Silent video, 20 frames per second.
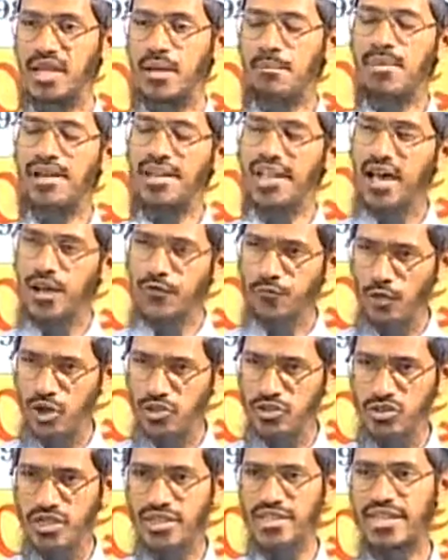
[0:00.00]
But
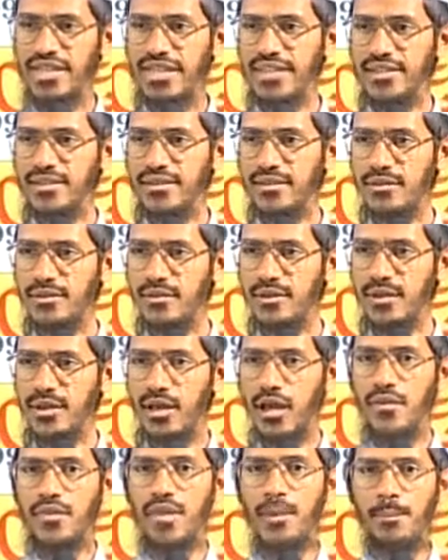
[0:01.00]
unfortunately,
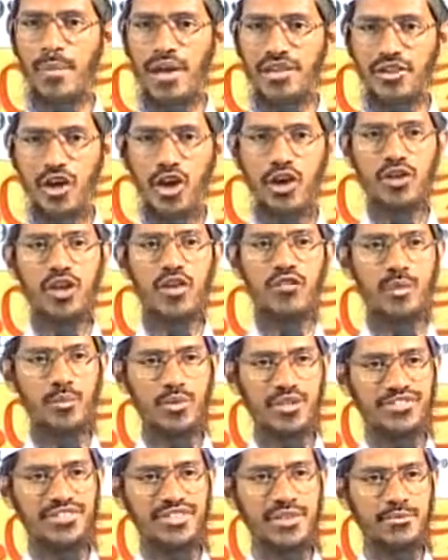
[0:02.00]
the majority of the
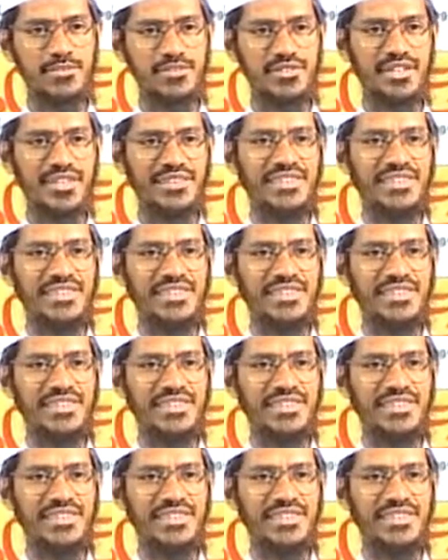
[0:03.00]
Muslims,